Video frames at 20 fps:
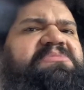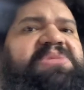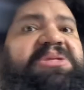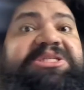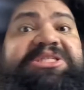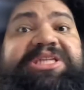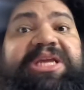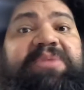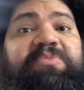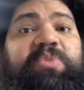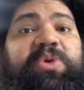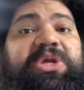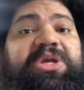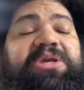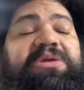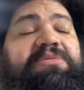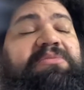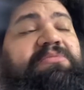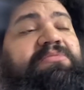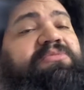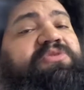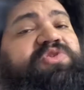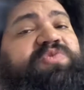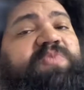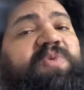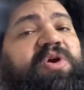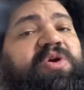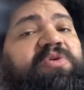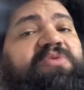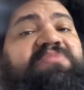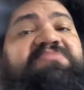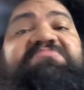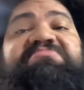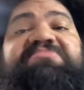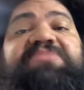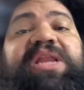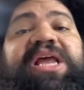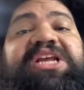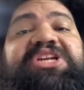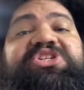same week, tomorrow,
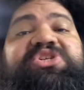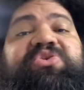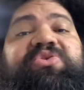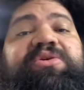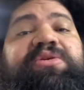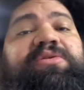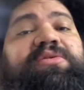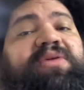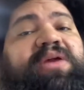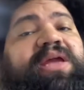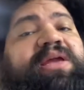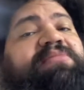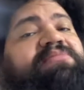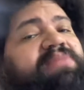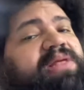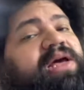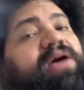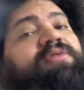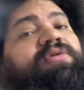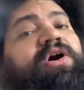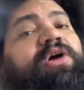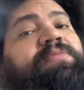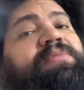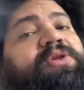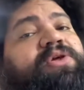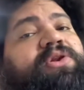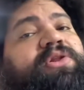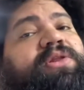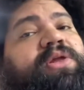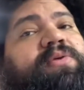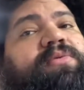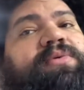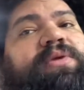not sure, okay? I'll upload it though.